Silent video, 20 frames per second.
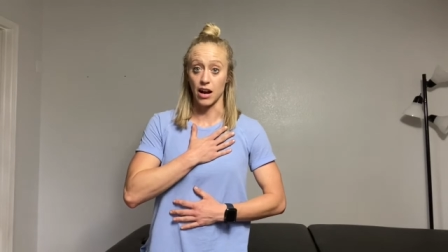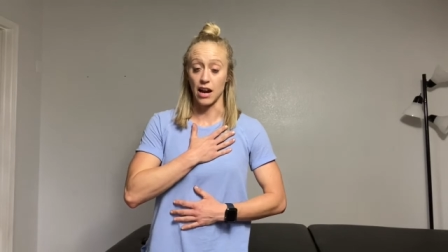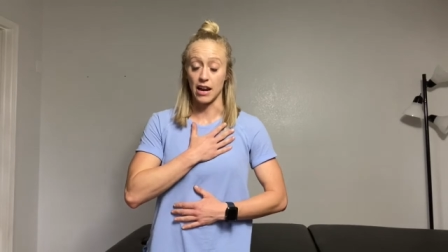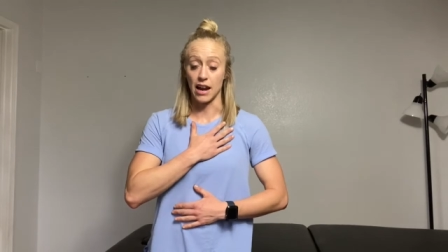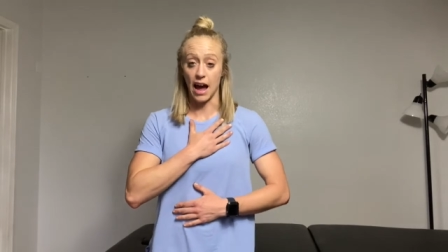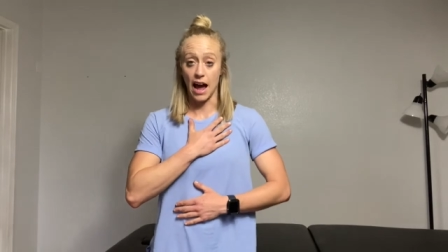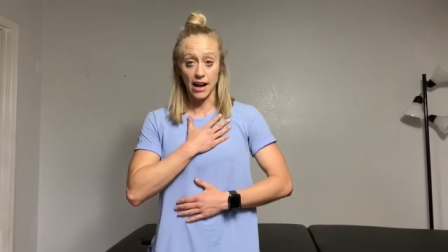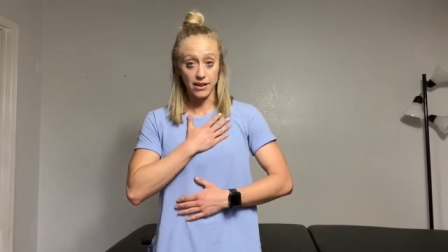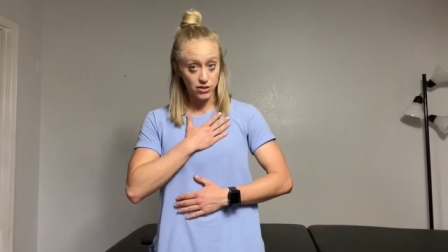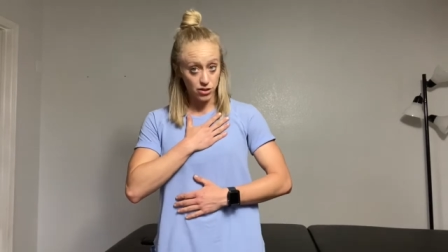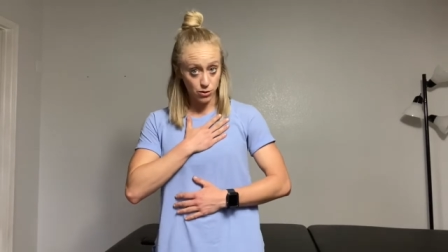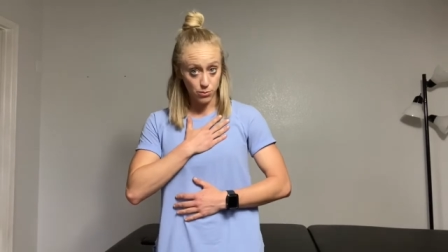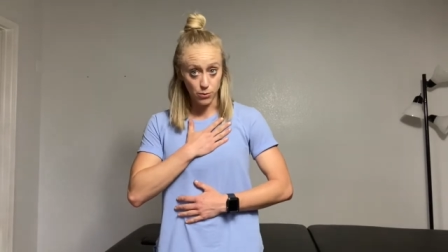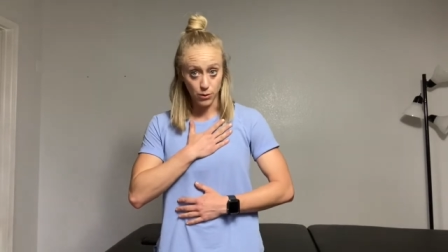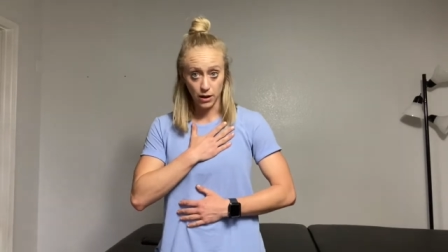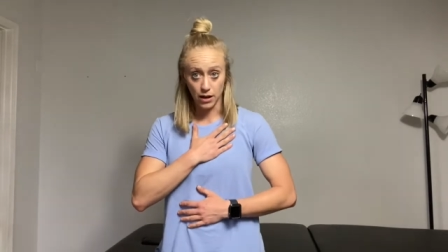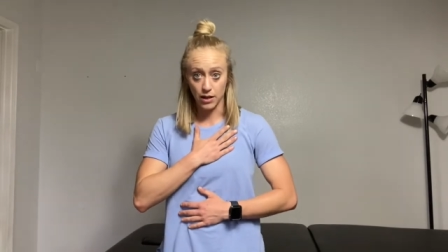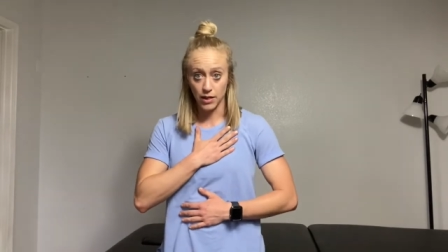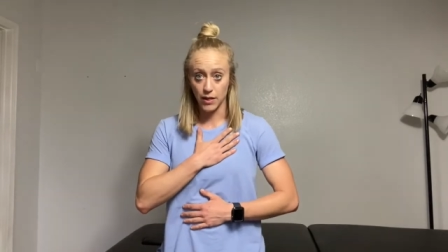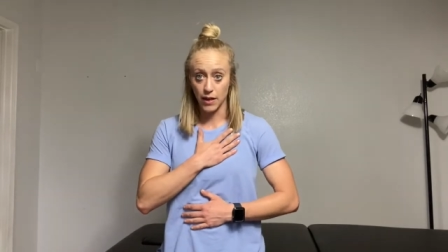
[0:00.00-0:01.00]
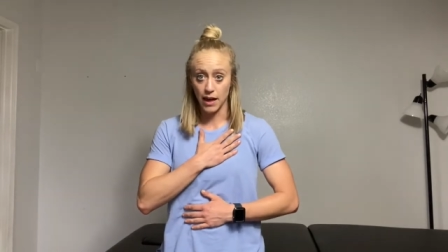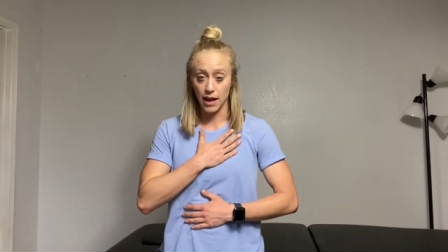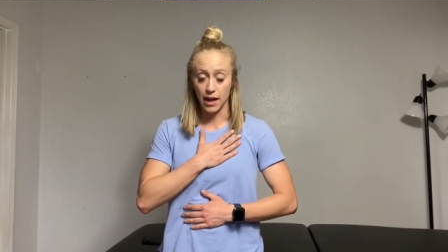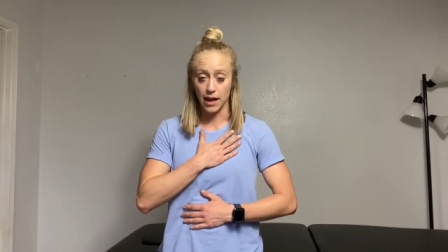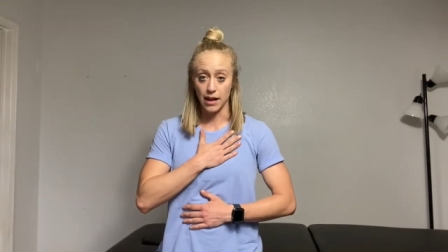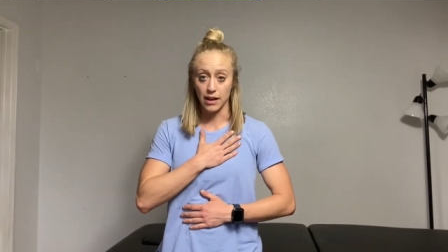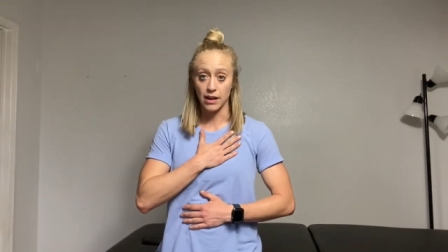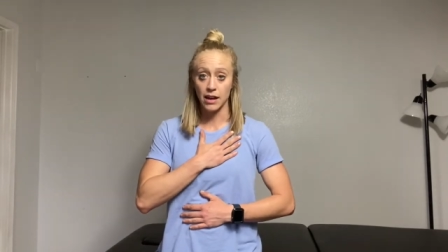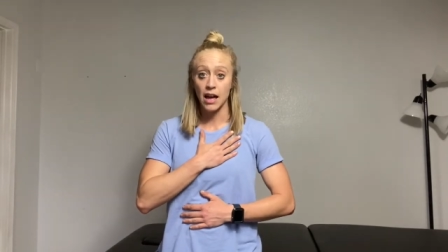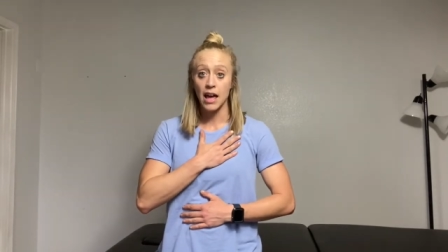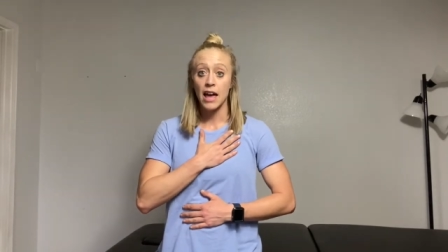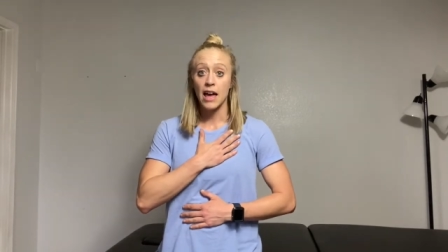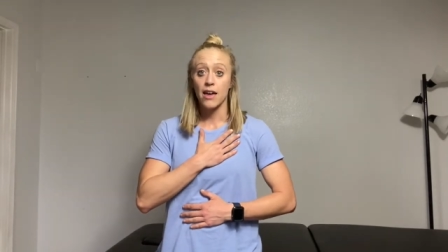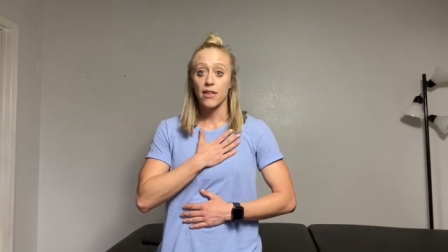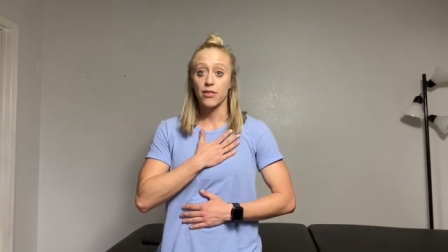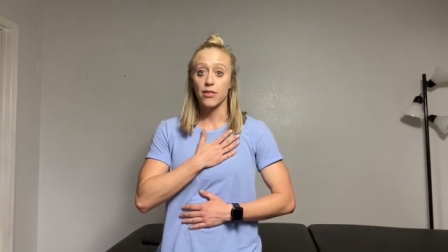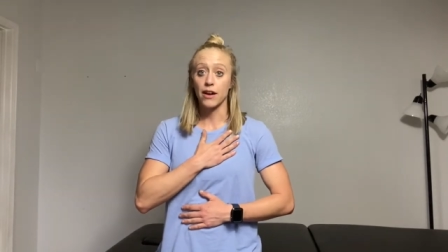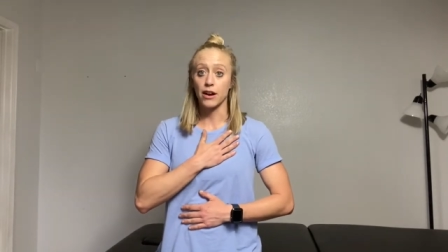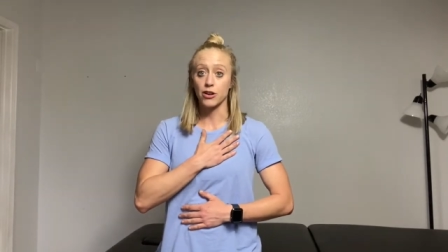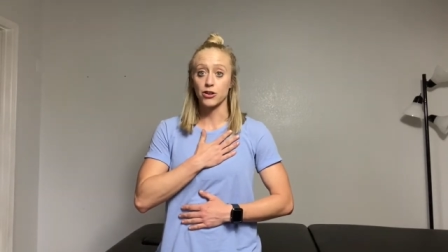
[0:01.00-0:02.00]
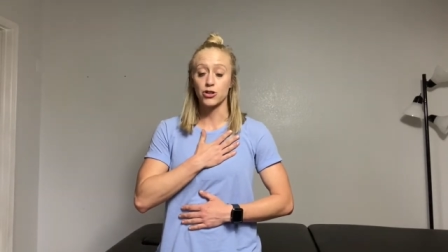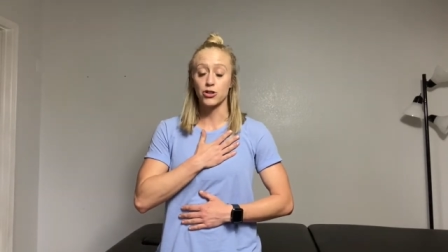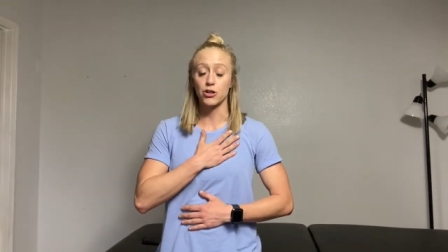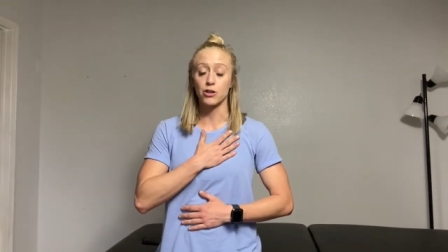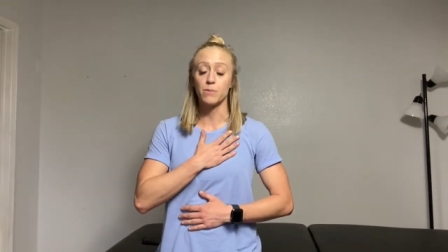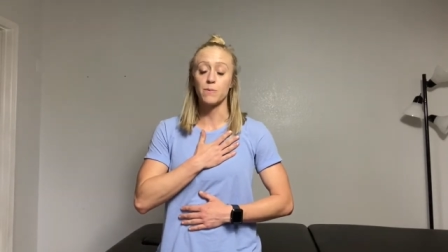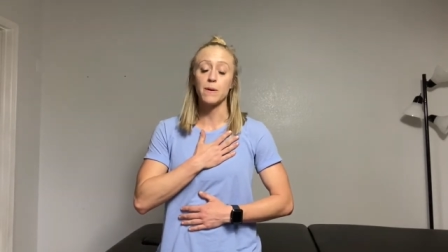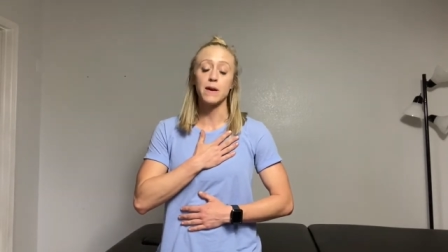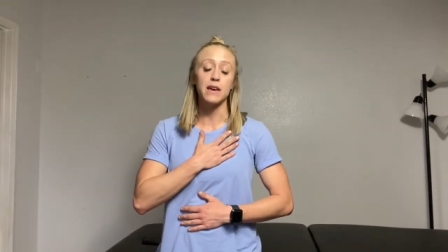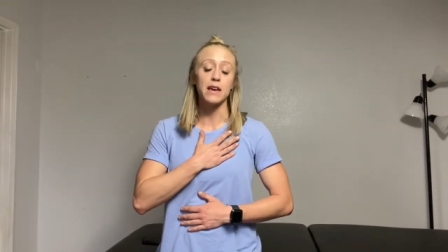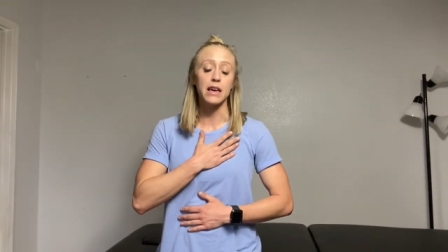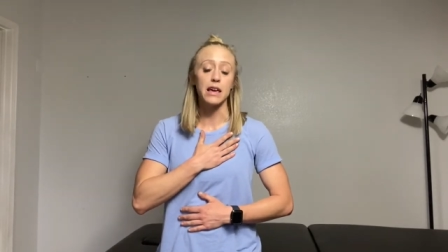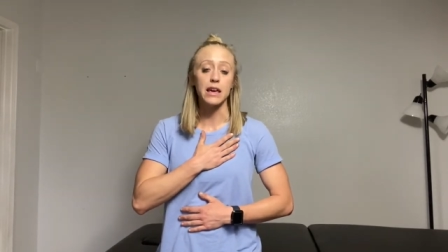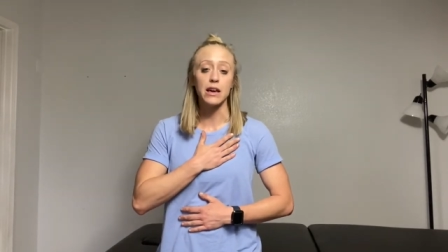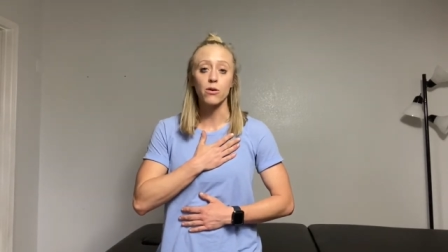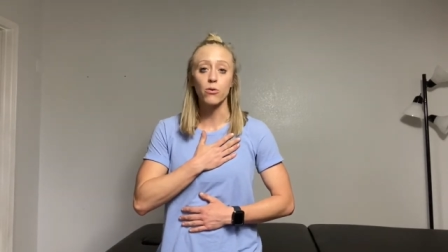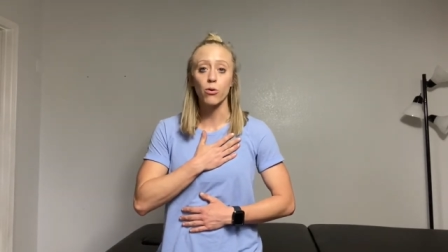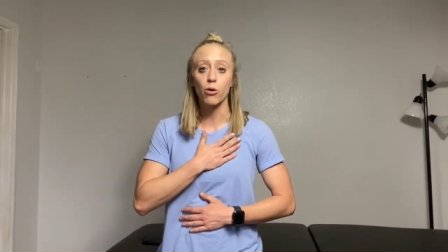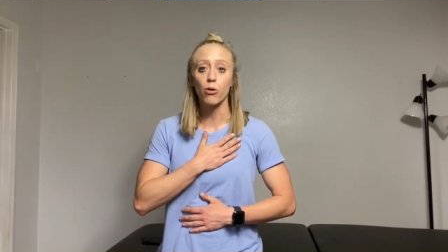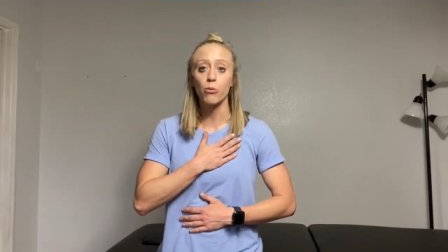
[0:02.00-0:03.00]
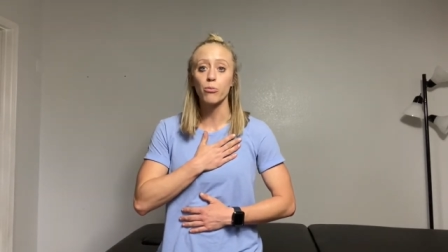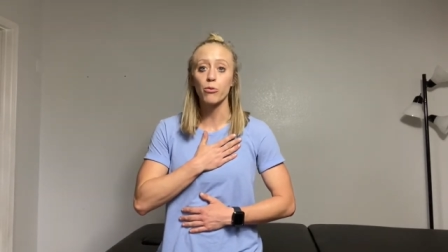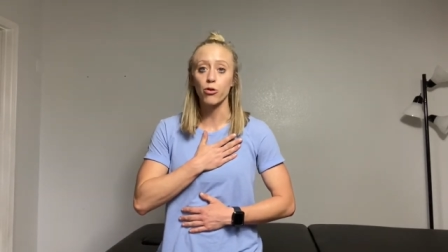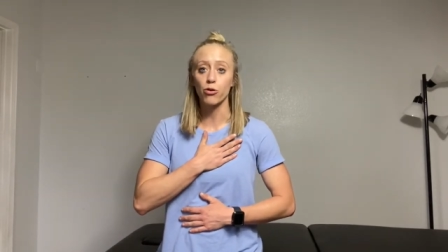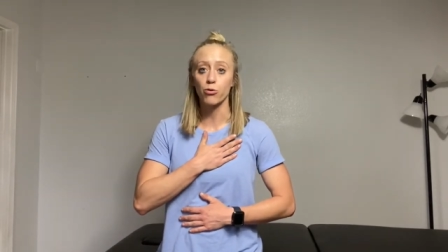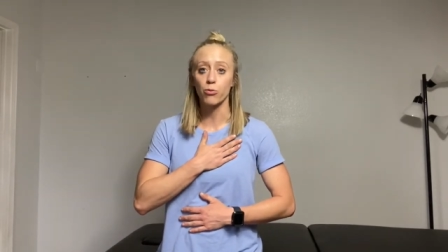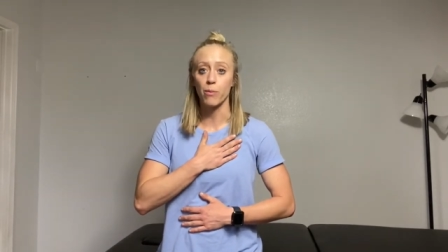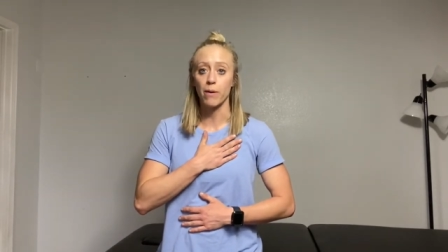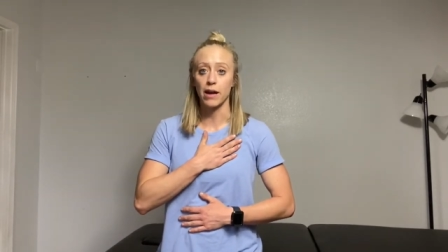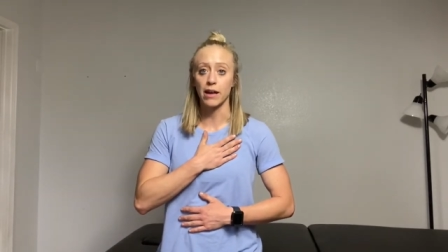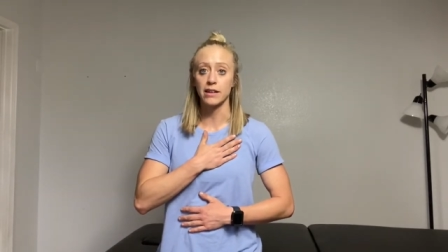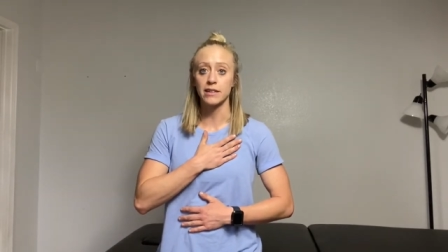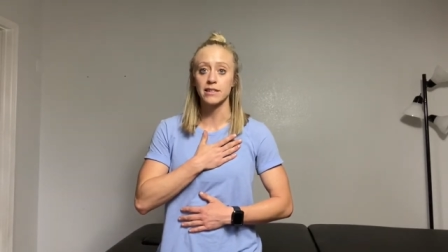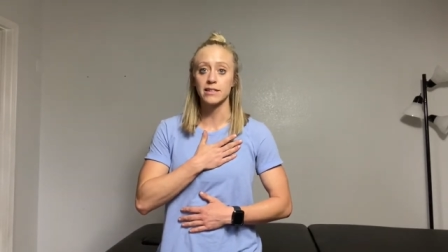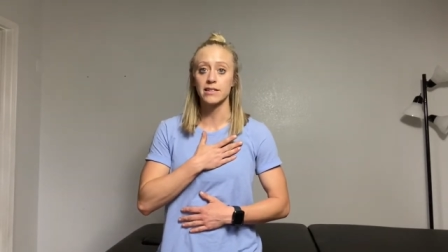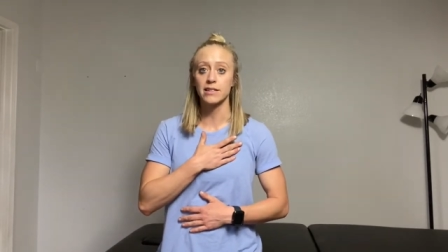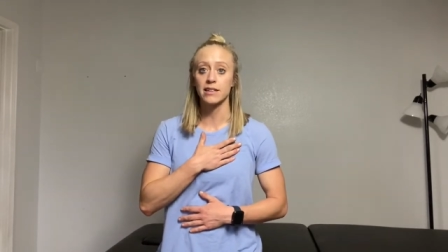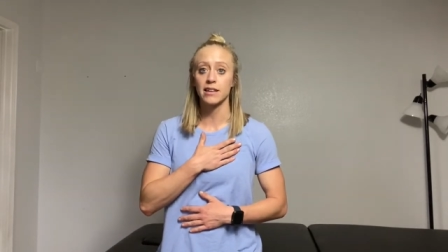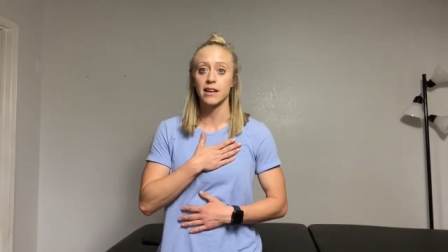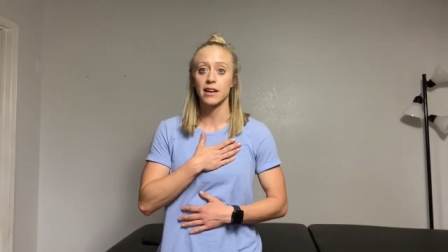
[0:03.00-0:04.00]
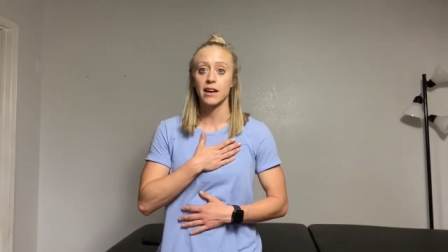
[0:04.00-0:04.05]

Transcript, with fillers: And as you breathe in, there should be equal movement